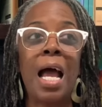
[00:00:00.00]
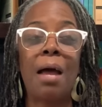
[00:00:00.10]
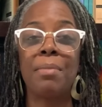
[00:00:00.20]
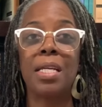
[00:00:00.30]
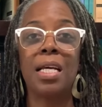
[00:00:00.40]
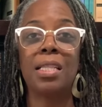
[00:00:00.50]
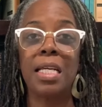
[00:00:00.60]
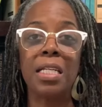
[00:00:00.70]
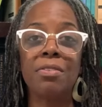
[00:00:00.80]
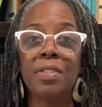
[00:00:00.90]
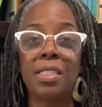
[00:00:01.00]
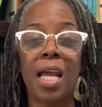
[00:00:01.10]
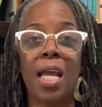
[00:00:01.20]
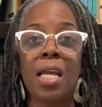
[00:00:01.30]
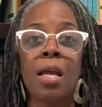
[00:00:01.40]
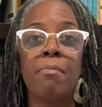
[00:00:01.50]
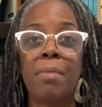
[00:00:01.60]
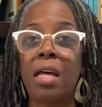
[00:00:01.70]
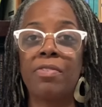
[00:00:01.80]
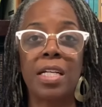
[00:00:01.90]
I mean, at the end of the day,
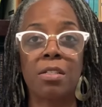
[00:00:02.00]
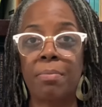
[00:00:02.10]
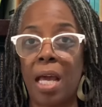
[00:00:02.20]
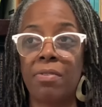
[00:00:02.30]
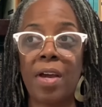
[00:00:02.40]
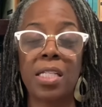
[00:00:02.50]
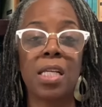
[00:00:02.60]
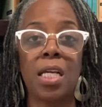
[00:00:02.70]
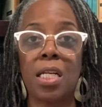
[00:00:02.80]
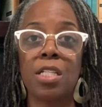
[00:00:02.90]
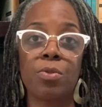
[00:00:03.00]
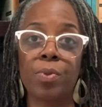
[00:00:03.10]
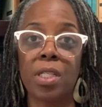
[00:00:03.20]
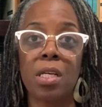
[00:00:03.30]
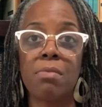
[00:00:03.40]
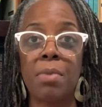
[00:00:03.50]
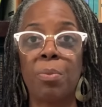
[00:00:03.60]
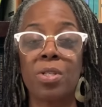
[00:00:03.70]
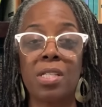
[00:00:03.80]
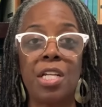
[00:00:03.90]
math facts are math facts, and it's really
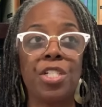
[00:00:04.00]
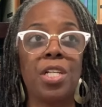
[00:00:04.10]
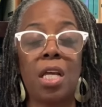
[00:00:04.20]
memorization.